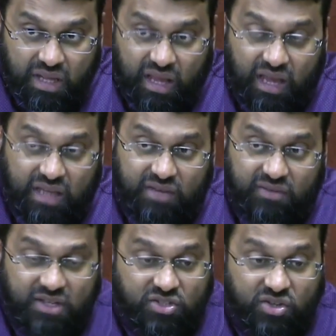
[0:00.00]
and
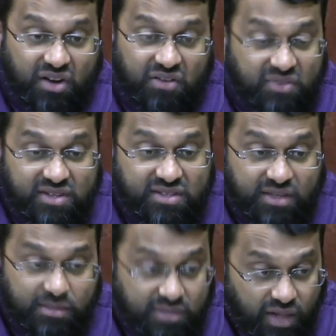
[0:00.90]
even his confidence in
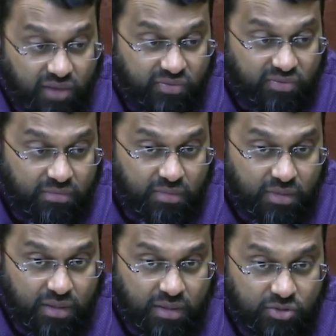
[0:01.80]
himself.
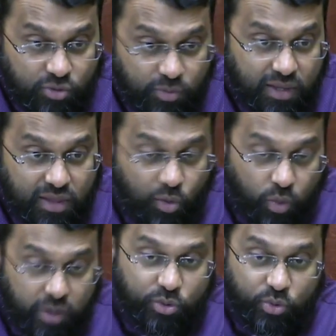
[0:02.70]
To be the
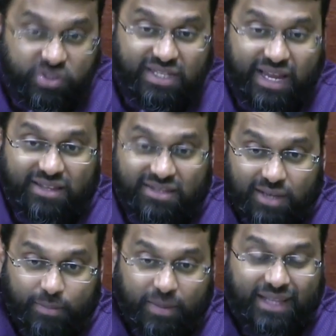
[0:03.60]
one who stands
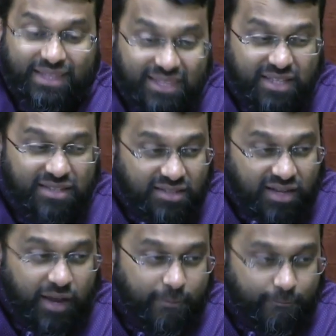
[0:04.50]
up at this
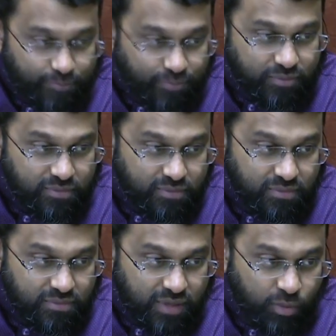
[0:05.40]
time
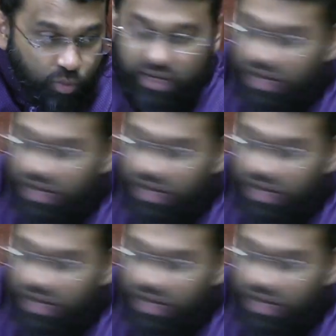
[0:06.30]
when